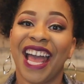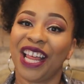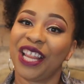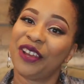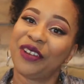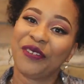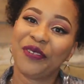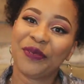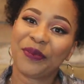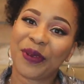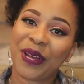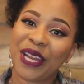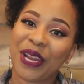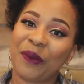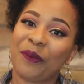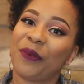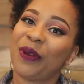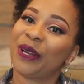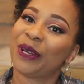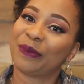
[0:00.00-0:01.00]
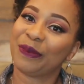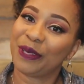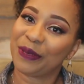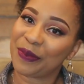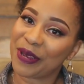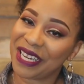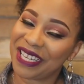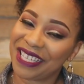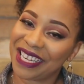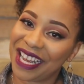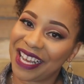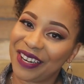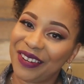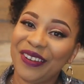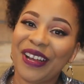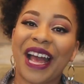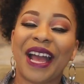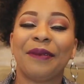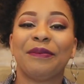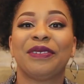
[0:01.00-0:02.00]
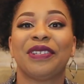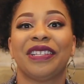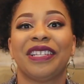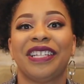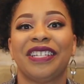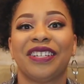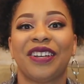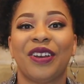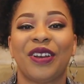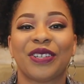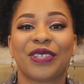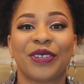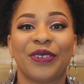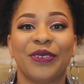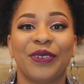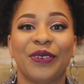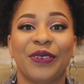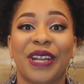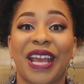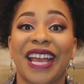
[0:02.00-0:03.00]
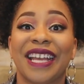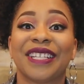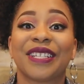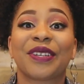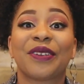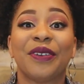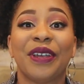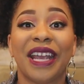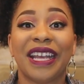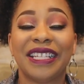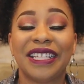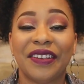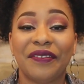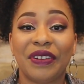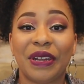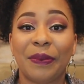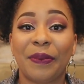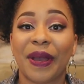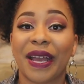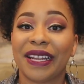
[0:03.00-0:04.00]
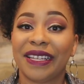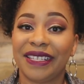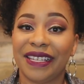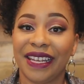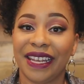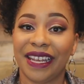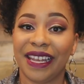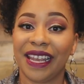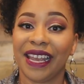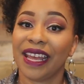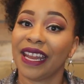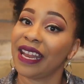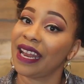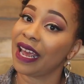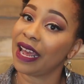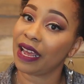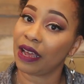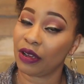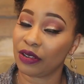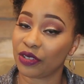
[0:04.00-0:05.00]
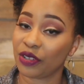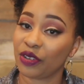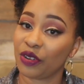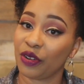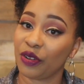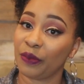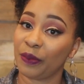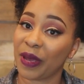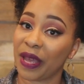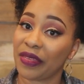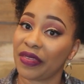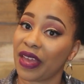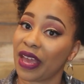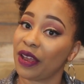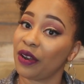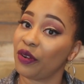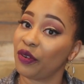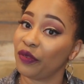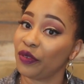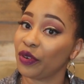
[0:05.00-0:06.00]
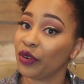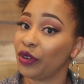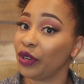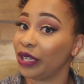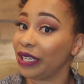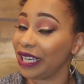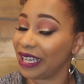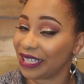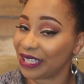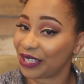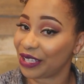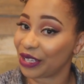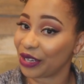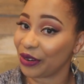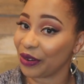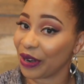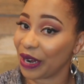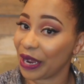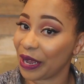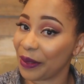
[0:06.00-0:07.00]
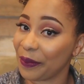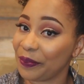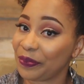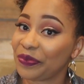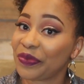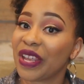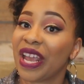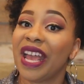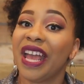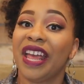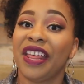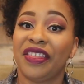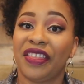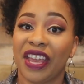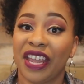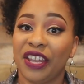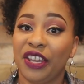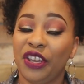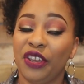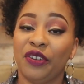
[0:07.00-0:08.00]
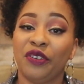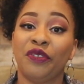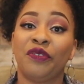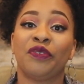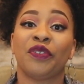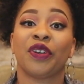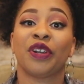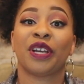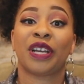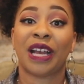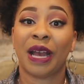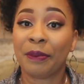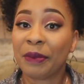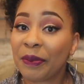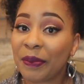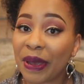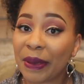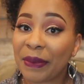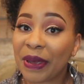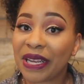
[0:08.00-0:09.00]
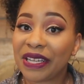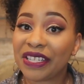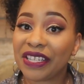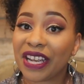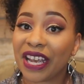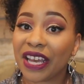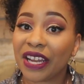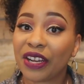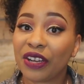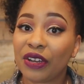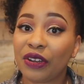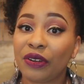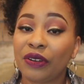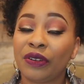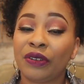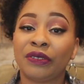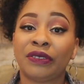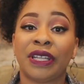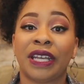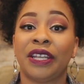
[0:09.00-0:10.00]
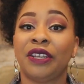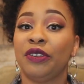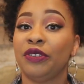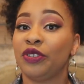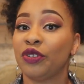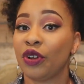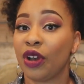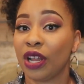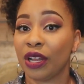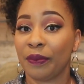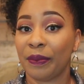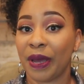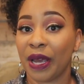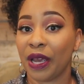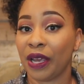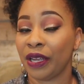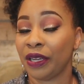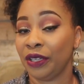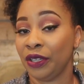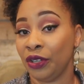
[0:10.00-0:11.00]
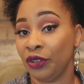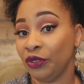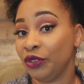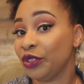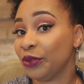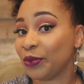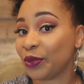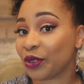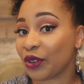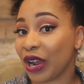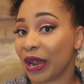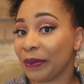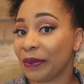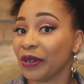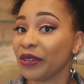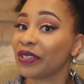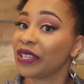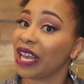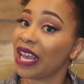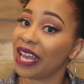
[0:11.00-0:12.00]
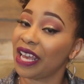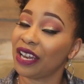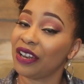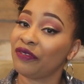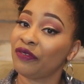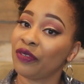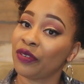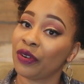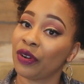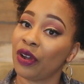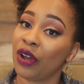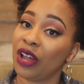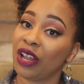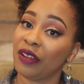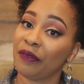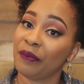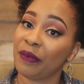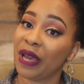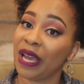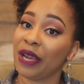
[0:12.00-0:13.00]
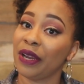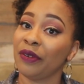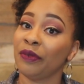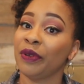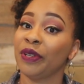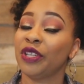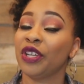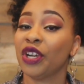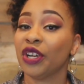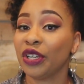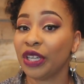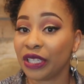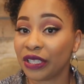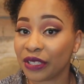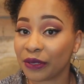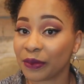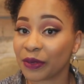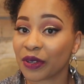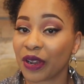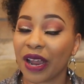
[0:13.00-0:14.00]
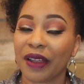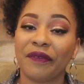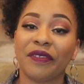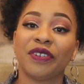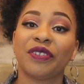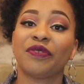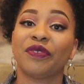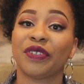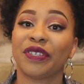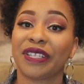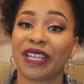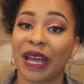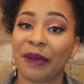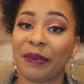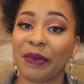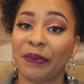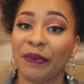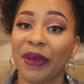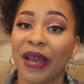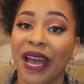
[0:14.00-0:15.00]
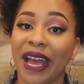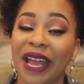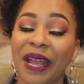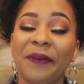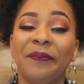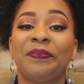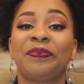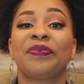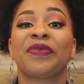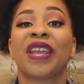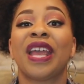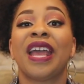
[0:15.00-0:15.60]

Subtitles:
Hello everyone and welcome to my channel. I'm Talisha, also known as CreativiTeeByT, and I also go by that over on Instagram. Thank you for coming by my channel. Thank you to all of my new subscribers and for all of my returning subscribers for stopping by.